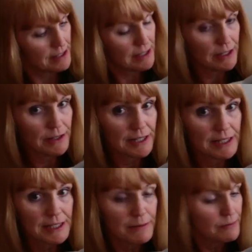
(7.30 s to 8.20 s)
You did
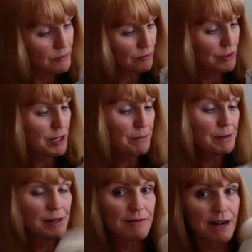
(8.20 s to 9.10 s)
some
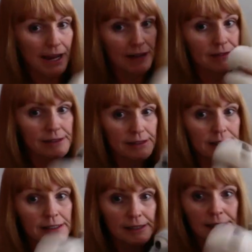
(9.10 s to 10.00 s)
jumping around,
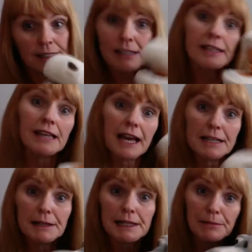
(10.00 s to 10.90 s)
had a
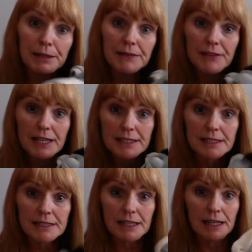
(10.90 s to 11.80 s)
little bit of
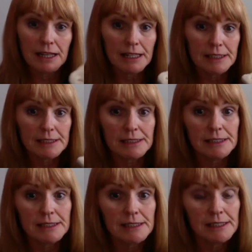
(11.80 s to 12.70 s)
exercise,
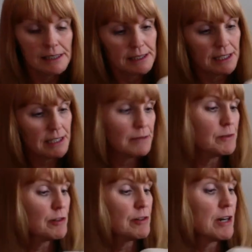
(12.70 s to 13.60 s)
did some
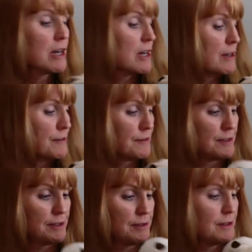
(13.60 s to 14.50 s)

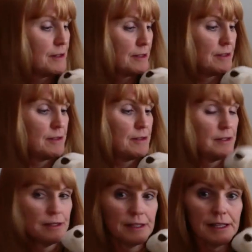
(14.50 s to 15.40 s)
craft.
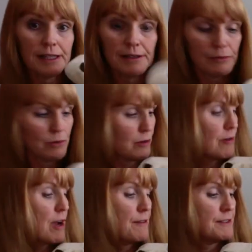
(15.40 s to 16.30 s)
What
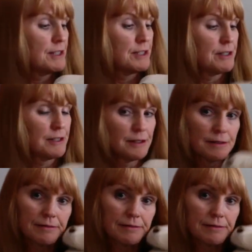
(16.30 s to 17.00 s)
craft did you do?